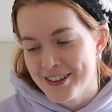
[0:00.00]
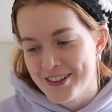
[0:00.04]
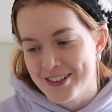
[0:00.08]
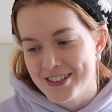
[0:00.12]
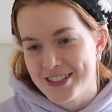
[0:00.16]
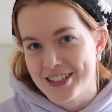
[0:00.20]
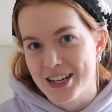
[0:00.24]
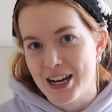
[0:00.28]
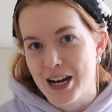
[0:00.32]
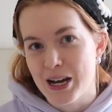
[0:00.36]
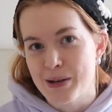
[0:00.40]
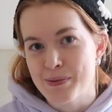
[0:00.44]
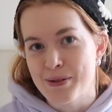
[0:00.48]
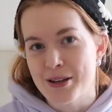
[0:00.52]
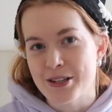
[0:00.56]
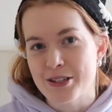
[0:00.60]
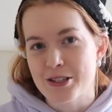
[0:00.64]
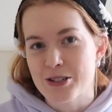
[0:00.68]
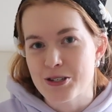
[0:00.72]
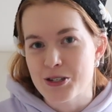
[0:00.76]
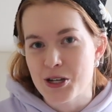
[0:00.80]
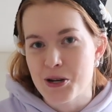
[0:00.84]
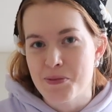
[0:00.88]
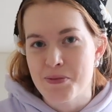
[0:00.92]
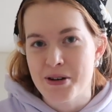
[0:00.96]
long time, and
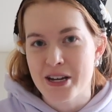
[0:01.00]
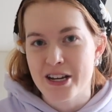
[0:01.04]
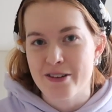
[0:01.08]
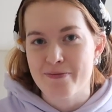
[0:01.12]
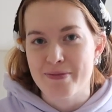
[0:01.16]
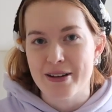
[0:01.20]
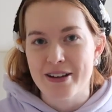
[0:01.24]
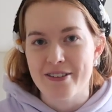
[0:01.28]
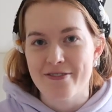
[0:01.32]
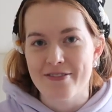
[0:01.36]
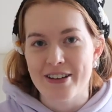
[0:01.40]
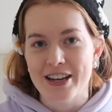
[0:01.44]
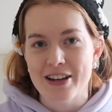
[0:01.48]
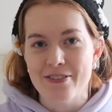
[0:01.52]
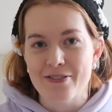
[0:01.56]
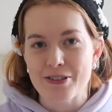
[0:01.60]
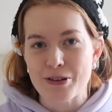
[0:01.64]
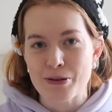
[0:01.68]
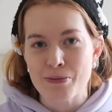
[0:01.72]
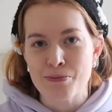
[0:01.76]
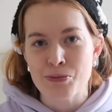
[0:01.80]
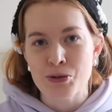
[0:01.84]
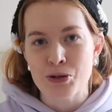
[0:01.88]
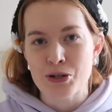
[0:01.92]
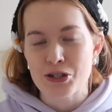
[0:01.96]
so many of my
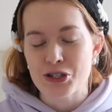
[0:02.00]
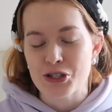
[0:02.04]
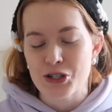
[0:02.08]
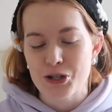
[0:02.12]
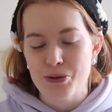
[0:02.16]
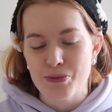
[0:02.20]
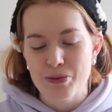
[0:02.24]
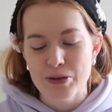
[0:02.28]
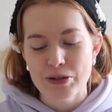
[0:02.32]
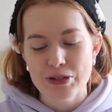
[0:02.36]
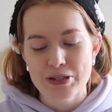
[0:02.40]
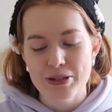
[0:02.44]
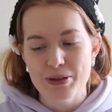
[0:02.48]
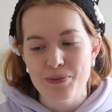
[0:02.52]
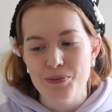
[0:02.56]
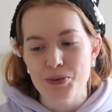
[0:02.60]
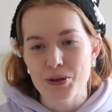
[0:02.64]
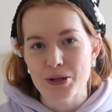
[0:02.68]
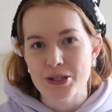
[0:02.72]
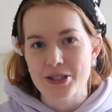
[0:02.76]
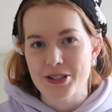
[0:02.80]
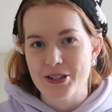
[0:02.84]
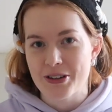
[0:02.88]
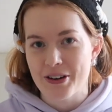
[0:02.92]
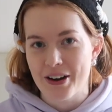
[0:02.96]
favourite booktubers and
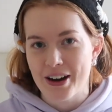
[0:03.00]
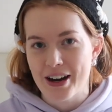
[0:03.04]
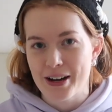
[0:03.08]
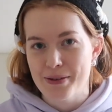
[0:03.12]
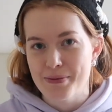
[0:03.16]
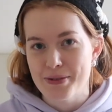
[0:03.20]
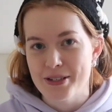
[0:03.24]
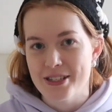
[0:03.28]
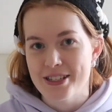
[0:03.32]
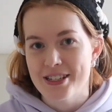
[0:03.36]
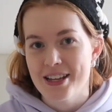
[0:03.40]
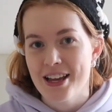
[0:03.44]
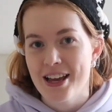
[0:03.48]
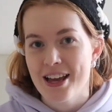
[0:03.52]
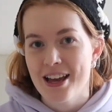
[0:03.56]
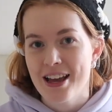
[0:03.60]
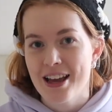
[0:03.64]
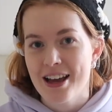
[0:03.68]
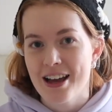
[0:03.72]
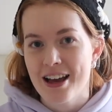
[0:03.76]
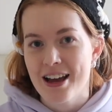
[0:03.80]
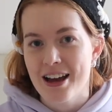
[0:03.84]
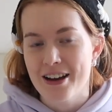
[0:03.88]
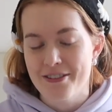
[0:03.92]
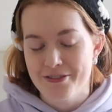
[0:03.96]
bookstagrammers
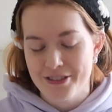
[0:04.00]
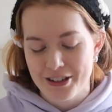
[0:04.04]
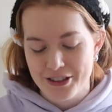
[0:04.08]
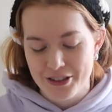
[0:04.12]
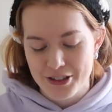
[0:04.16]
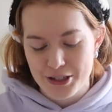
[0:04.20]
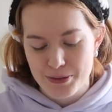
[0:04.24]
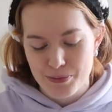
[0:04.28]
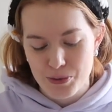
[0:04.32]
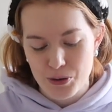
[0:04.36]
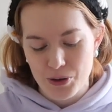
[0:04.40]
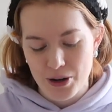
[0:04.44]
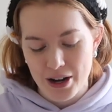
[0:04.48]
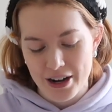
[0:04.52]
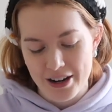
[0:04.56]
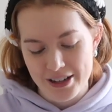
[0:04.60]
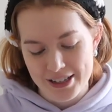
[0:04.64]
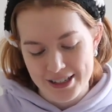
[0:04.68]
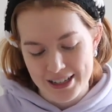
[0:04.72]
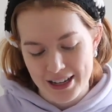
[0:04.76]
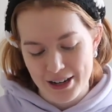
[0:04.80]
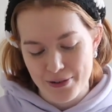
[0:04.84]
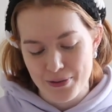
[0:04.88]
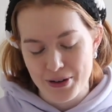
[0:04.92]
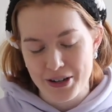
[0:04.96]
have read this book and
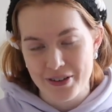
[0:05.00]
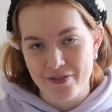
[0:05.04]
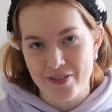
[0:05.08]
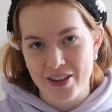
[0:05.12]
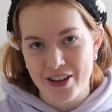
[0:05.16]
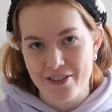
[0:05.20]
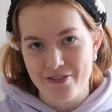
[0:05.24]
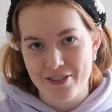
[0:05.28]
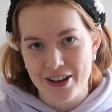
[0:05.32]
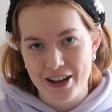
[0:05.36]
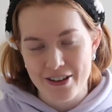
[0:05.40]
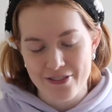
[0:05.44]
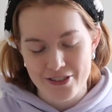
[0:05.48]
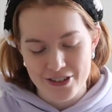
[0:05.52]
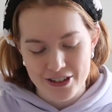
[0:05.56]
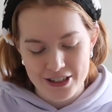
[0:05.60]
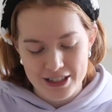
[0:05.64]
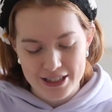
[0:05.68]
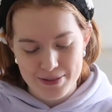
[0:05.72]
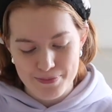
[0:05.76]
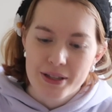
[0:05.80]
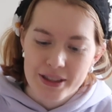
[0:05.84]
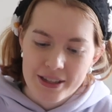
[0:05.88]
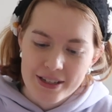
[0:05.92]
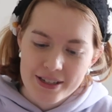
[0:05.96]
it's like one of their
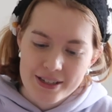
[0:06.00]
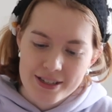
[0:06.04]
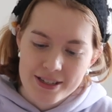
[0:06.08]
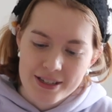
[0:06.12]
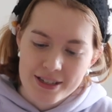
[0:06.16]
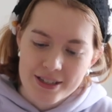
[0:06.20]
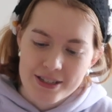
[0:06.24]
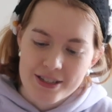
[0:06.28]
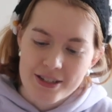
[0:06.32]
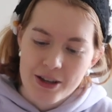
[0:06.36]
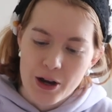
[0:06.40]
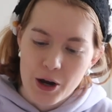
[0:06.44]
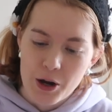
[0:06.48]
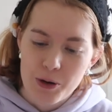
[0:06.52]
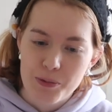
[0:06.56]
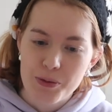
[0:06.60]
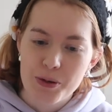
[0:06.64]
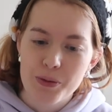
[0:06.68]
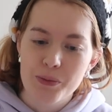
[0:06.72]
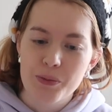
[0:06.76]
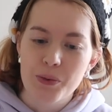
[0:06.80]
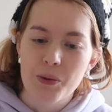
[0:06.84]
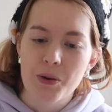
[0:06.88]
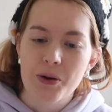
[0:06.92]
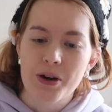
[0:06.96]
favourites. This is
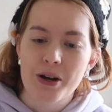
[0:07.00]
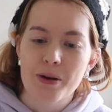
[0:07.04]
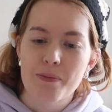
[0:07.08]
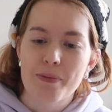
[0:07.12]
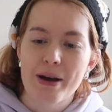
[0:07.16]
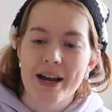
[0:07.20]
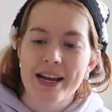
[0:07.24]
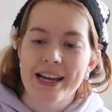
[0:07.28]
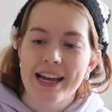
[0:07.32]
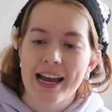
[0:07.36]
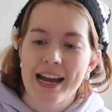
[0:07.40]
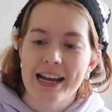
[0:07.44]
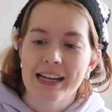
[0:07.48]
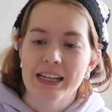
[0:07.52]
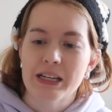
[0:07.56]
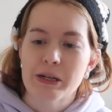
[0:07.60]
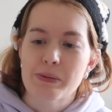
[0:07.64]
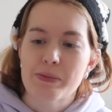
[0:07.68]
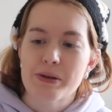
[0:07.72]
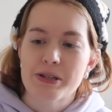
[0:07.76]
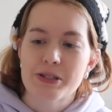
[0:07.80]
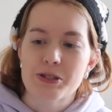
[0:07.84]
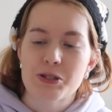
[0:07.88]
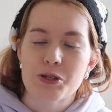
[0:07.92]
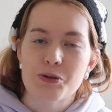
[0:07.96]
Open Water by
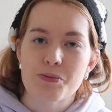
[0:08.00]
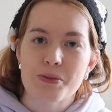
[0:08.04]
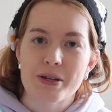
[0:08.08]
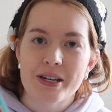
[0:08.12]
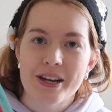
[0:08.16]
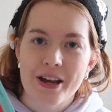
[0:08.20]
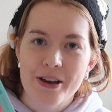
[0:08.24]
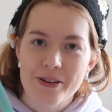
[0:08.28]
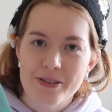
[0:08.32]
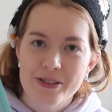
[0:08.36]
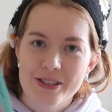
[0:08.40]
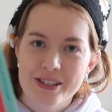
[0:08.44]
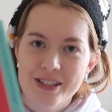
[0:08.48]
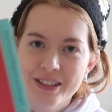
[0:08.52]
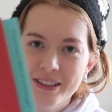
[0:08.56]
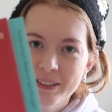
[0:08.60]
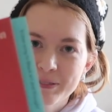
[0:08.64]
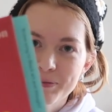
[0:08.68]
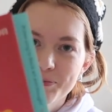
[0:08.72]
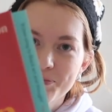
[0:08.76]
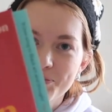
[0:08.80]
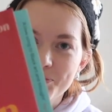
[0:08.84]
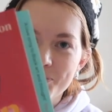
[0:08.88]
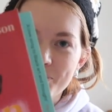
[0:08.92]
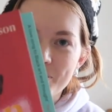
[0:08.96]
Caleb Azumah
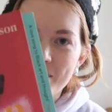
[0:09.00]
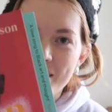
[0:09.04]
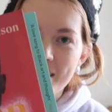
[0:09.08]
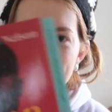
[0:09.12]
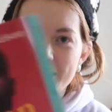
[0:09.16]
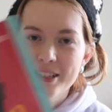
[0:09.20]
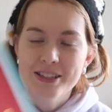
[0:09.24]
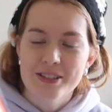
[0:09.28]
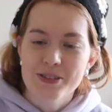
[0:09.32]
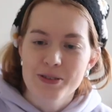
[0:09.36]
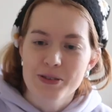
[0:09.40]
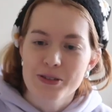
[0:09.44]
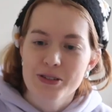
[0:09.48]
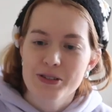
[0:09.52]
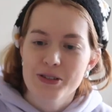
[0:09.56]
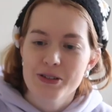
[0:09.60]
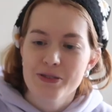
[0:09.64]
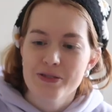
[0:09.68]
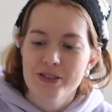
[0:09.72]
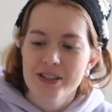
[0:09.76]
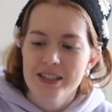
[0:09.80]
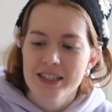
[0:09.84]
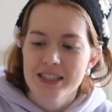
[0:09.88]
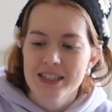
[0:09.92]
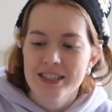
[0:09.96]
Nelson. He's also
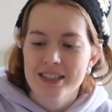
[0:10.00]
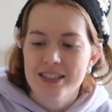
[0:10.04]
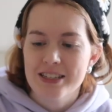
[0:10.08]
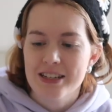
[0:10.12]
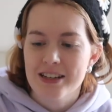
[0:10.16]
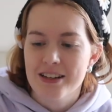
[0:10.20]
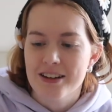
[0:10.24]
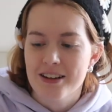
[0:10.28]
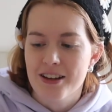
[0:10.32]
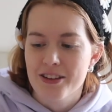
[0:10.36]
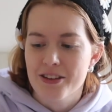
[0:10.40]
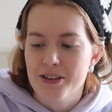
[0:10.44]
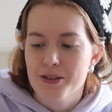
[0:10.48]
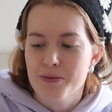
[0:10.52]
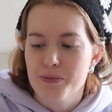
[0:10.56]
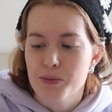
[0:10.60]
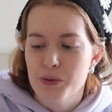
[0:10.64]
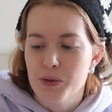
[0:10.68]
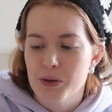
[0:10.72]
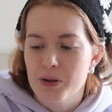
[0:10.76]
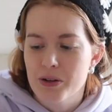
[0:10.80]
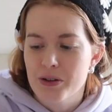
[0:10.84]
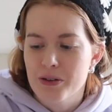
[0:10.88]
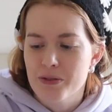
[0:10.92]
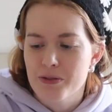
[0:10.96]
released another
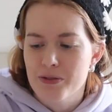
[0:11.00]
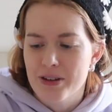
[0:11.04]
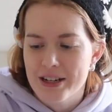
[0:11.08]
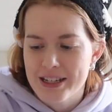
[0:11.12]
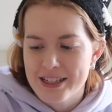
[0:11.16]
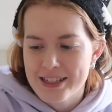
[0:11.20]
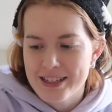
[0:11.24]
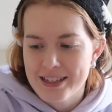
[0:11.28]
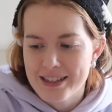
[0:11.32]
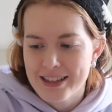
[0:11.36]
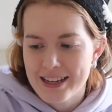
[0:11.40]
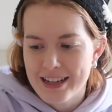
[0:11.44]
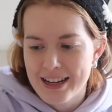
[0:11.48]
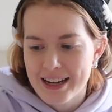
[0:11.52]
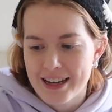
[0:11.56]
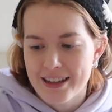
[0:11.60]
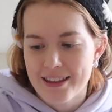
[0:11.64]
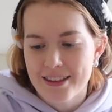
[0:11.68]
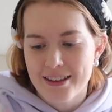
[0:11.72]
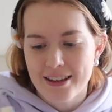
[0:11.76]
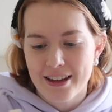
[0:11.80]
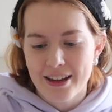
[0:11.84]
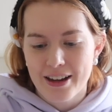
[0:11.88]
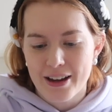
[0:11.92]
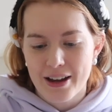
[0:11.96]
book recently, I
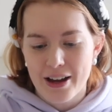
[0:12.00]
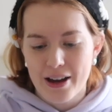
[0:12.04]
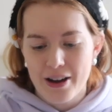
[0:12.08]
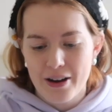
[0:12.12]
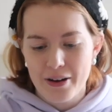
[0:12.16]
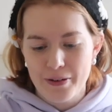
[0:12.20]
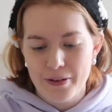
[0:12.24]
think,